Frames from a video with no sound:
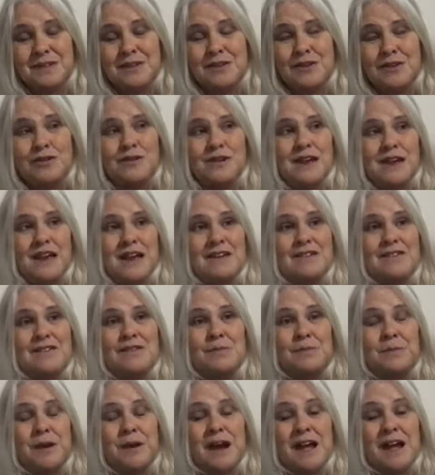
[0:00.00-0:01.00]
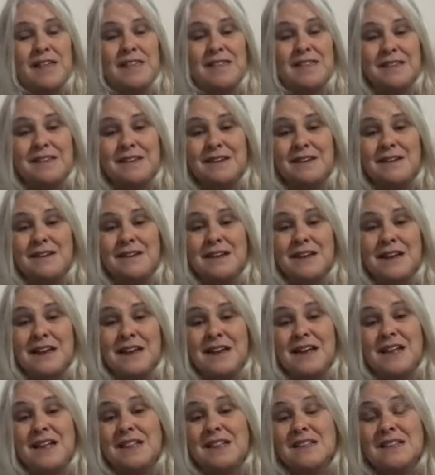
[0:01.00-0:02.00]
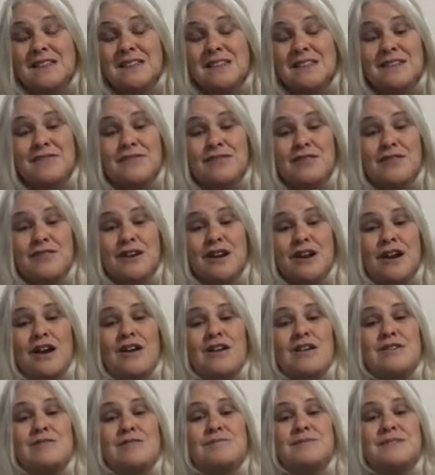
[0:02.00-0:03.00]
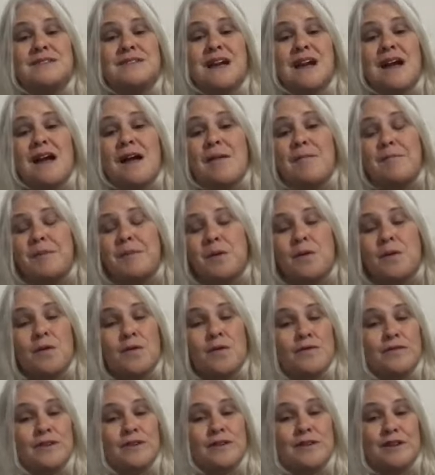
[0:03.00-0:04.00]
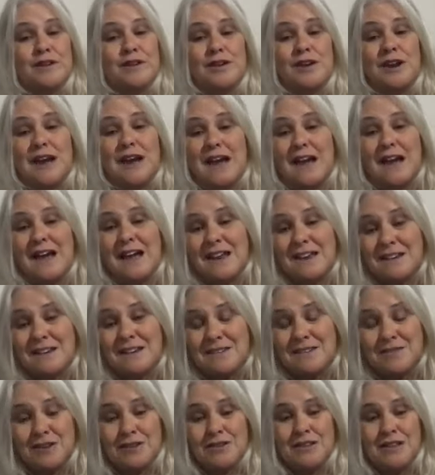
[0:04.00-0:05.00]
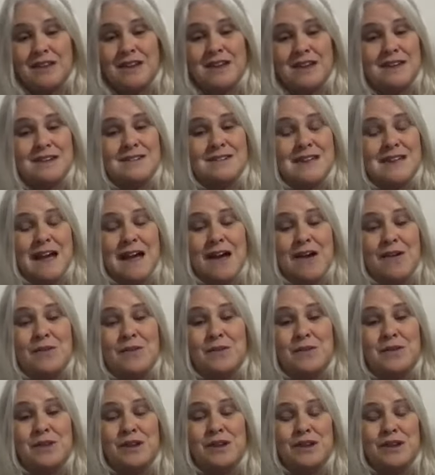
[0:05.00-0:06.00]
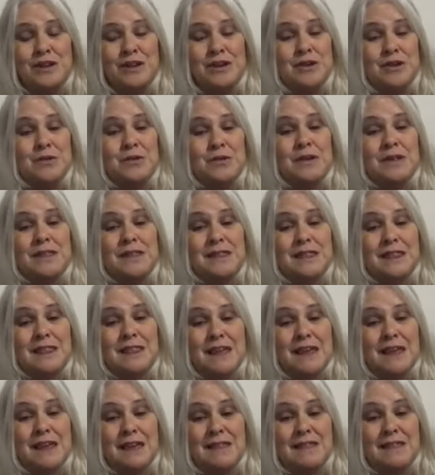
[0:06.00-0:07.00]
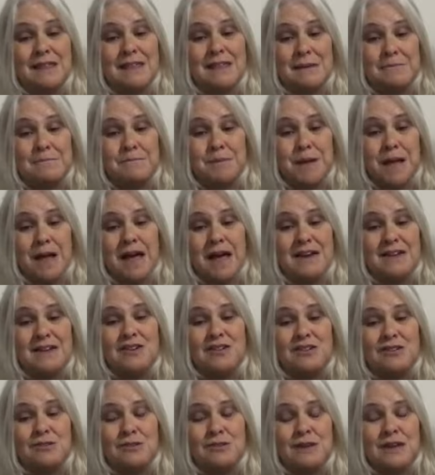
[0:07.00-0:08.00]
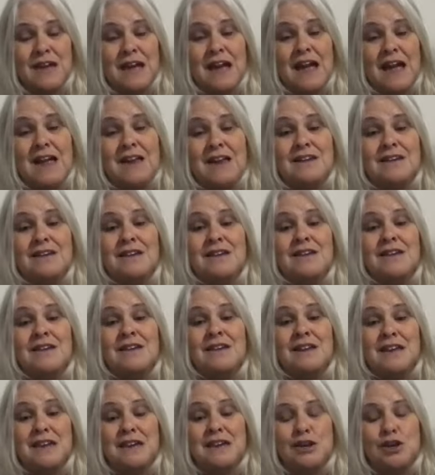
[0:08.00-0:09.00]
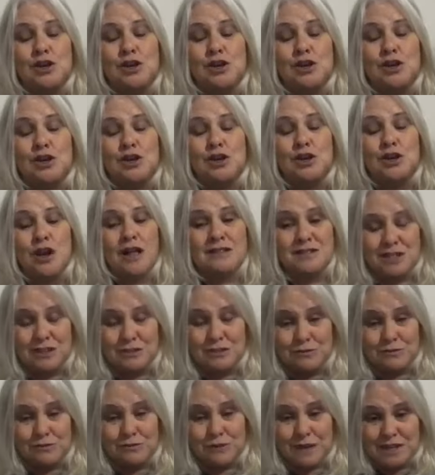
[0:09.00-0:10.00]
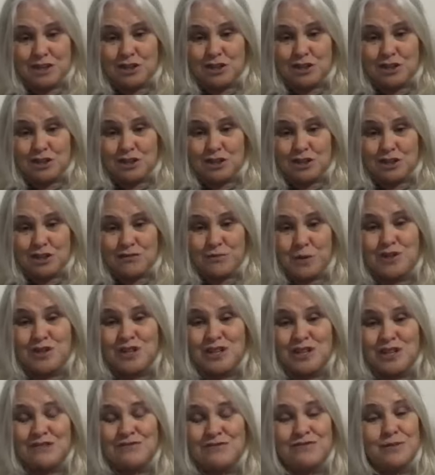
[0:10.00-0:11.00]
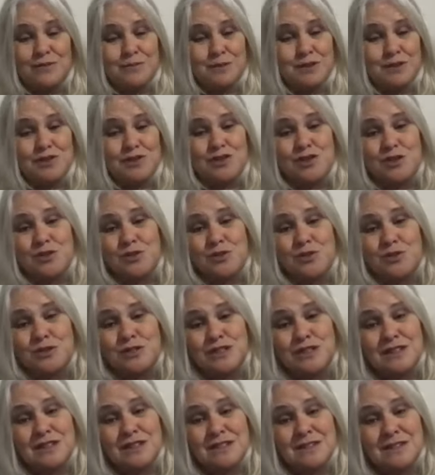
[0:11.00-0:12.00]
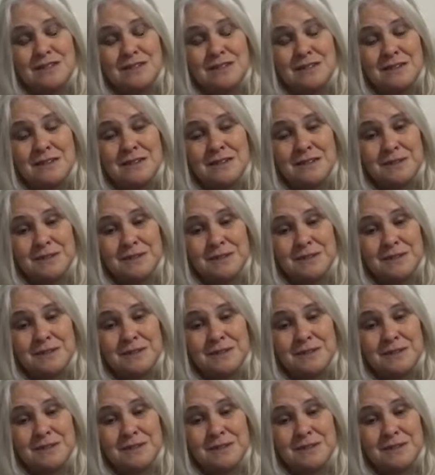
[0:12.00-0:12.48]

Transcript: And your next breath, inhale and lift your arms up over your head. If you're laying down, you can lay them behind you again, acknowledging range of motion from your shoulders.